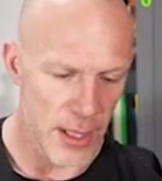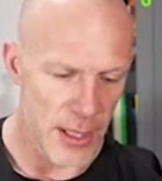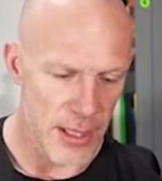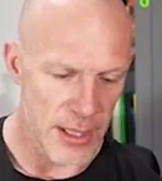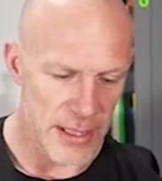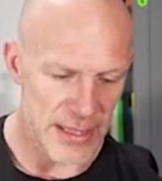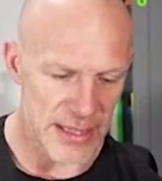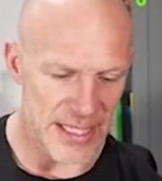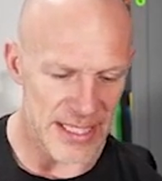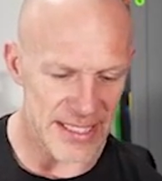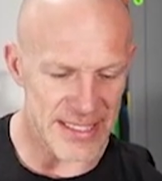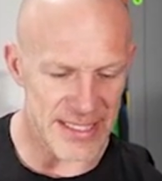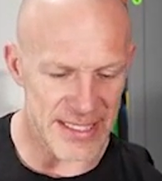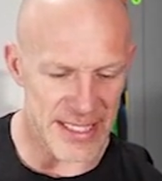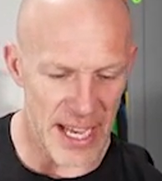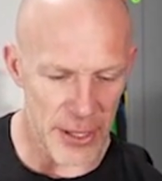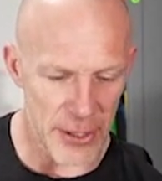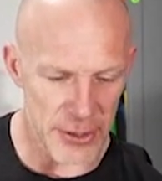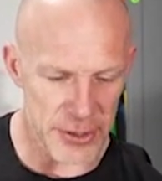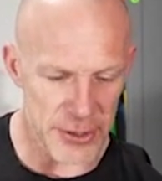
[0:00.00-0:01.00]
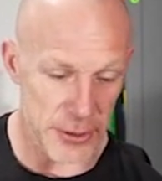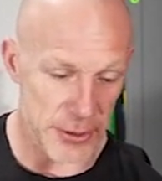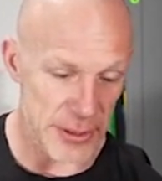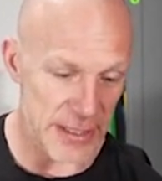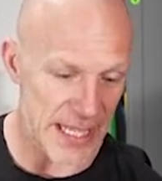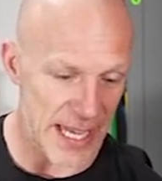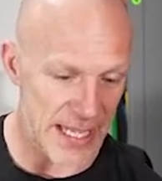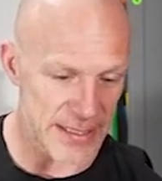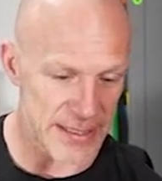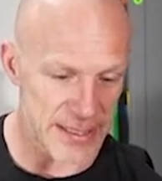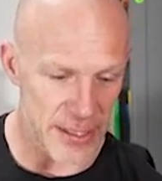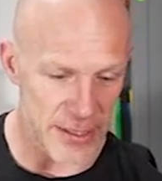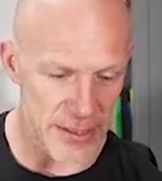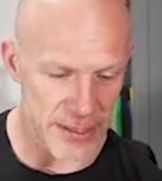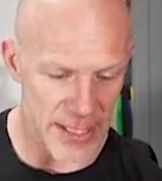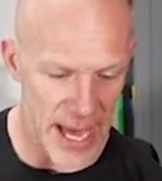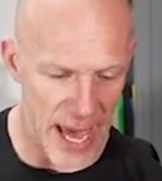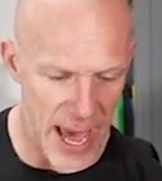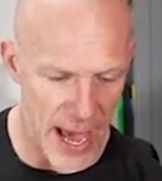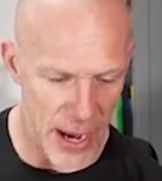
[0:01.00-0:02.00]
Lazelle's
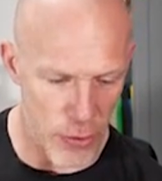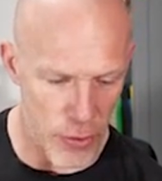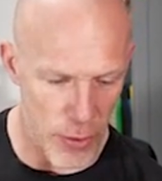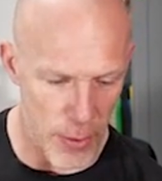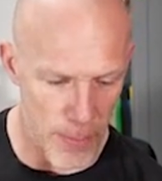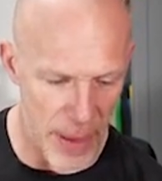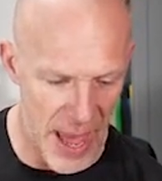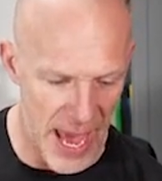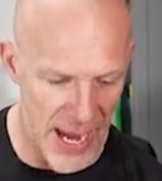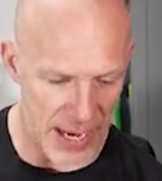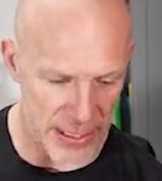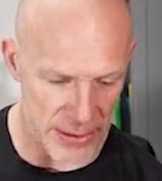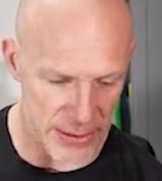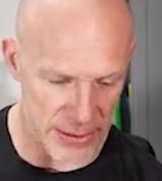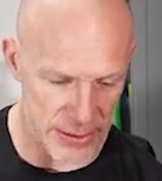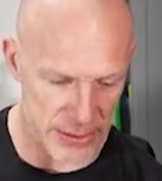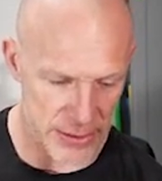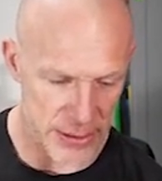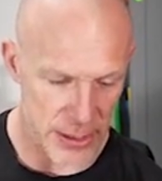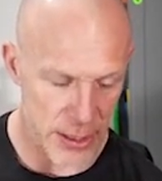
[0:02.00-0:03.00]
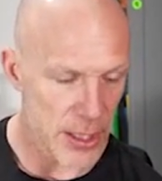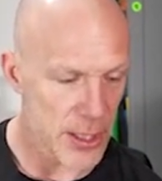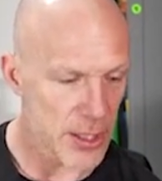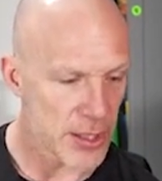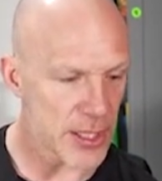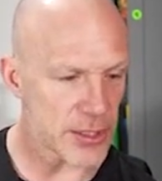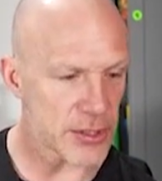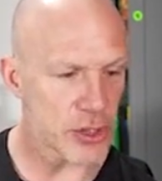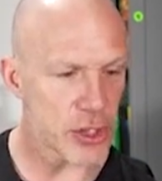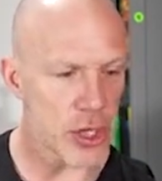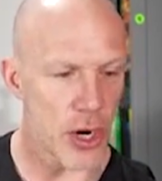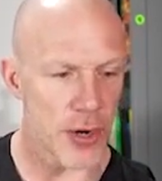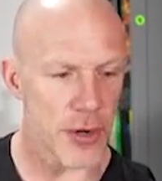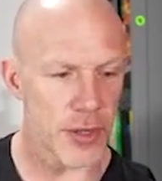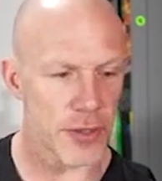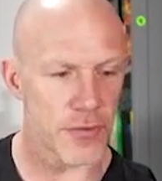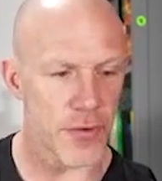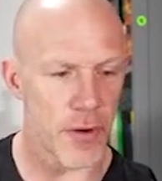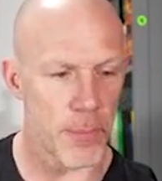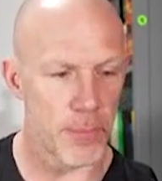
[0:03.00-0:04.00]
Acrobatics. This card is
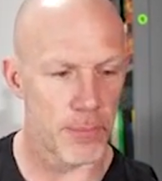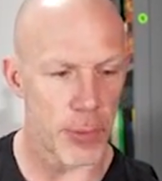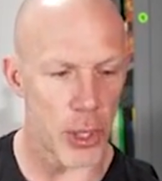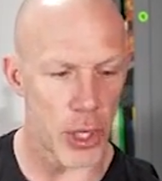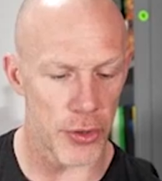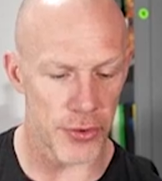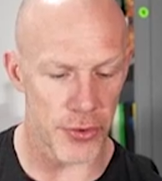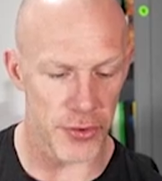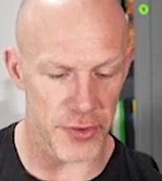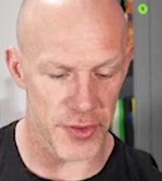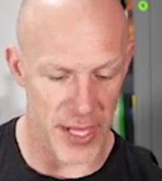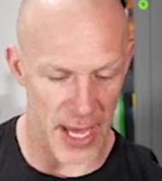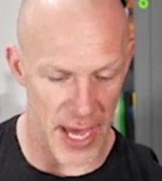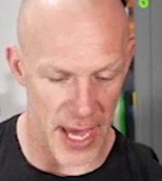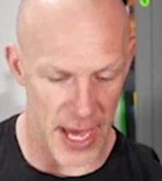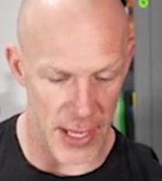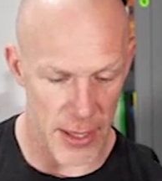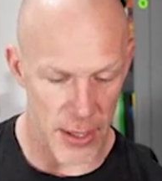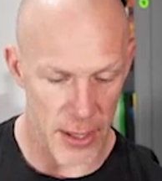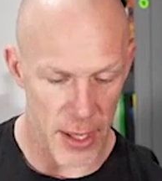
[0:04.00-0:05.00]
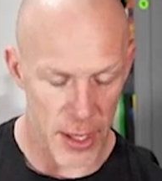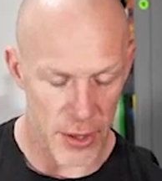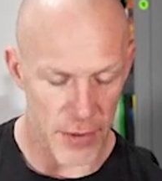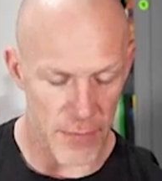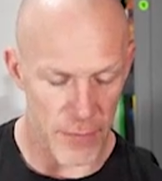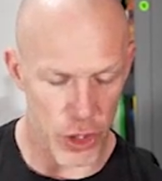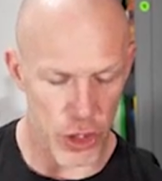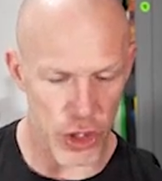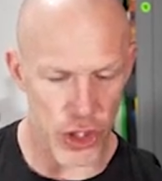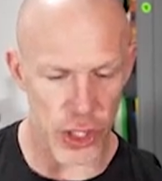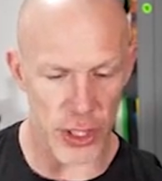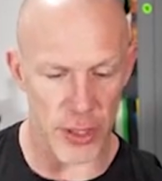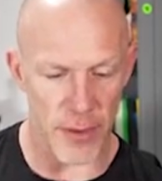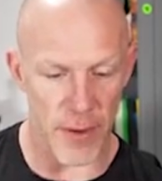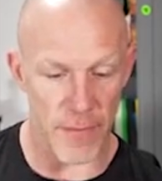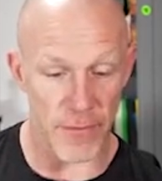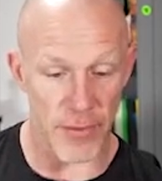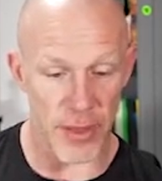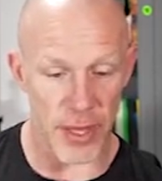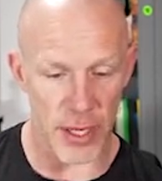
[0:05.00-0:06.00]
from Baldur's Gate. The version
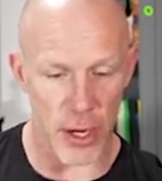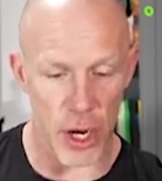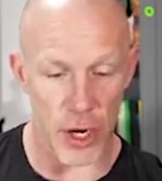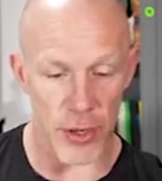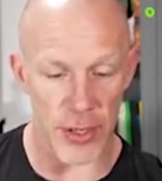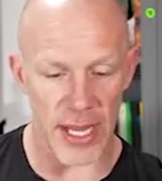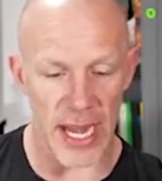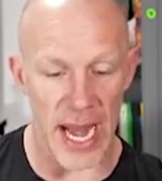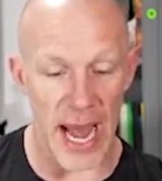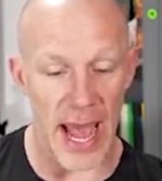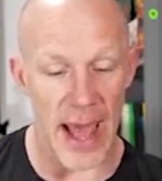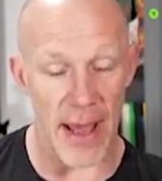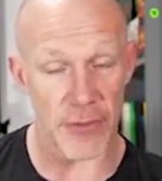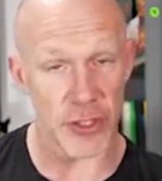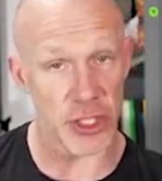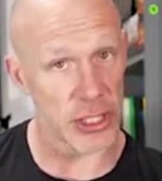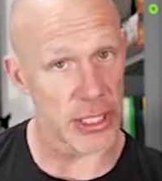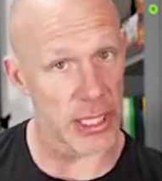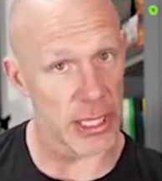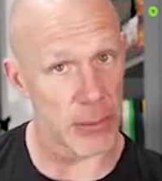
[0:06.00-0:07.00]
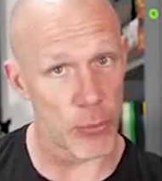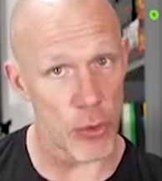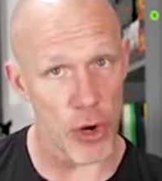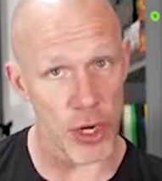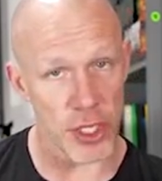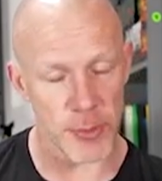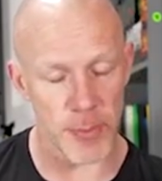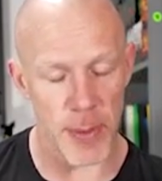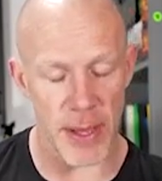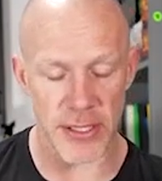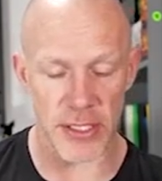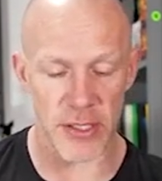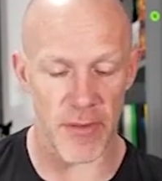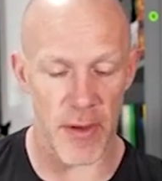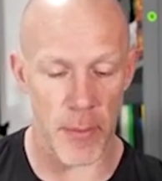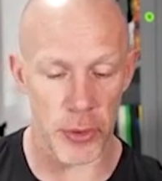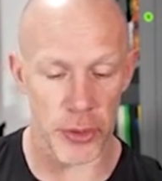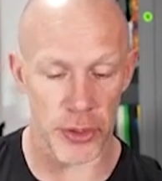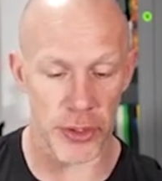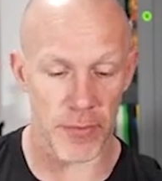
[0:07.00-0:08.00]
of the card that I have is a little more expensive. I
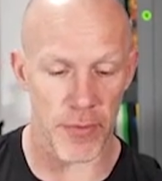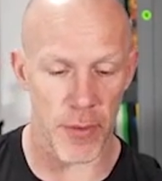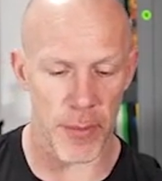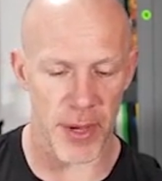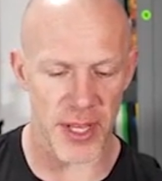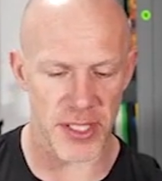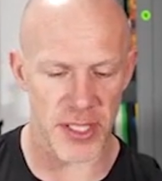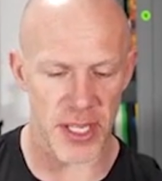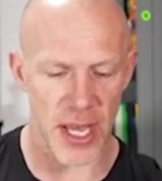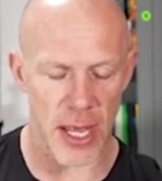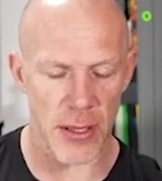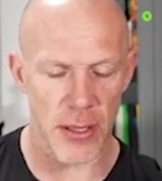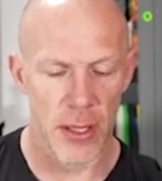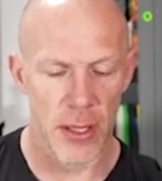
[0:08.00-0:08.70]
pulled it from my set.